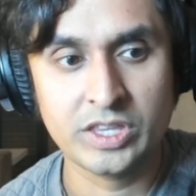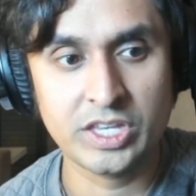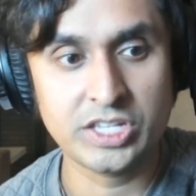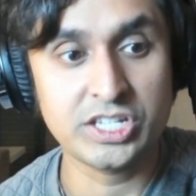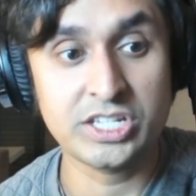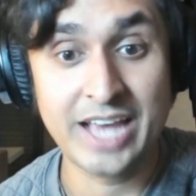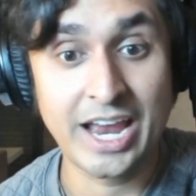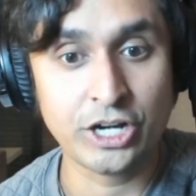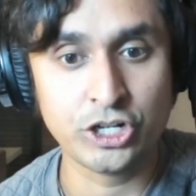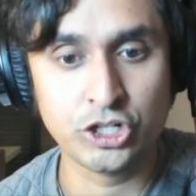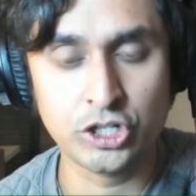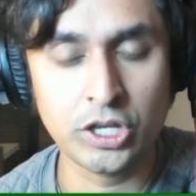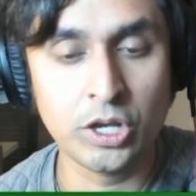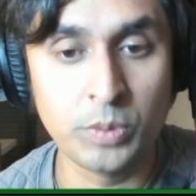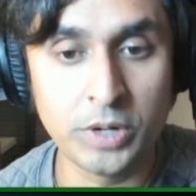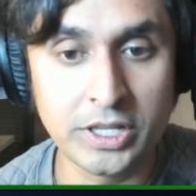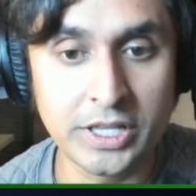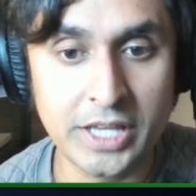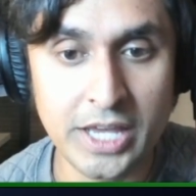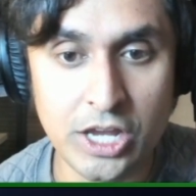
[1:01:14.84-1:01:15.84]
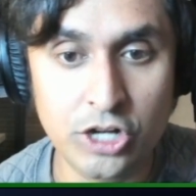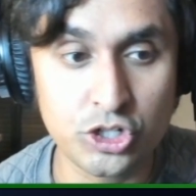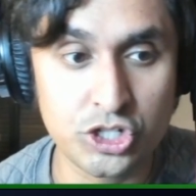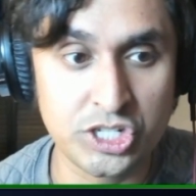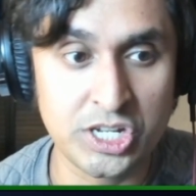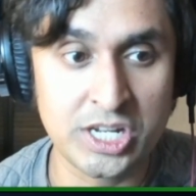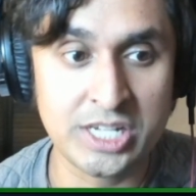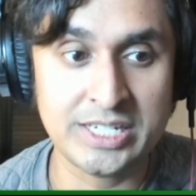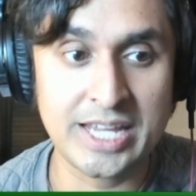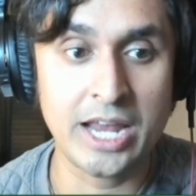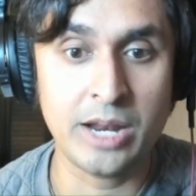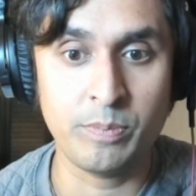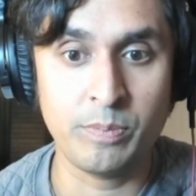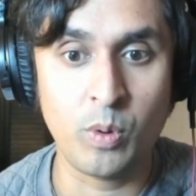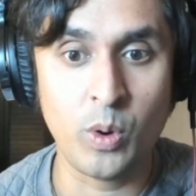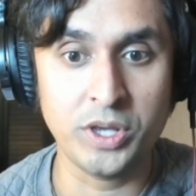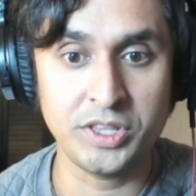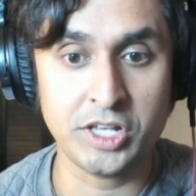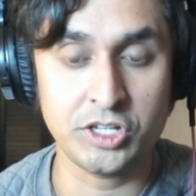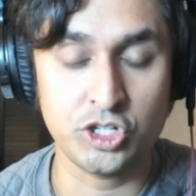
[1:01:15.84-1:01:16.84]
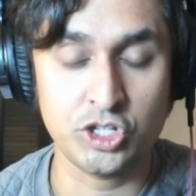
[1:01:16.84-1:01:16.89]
this is actually a really interesting data point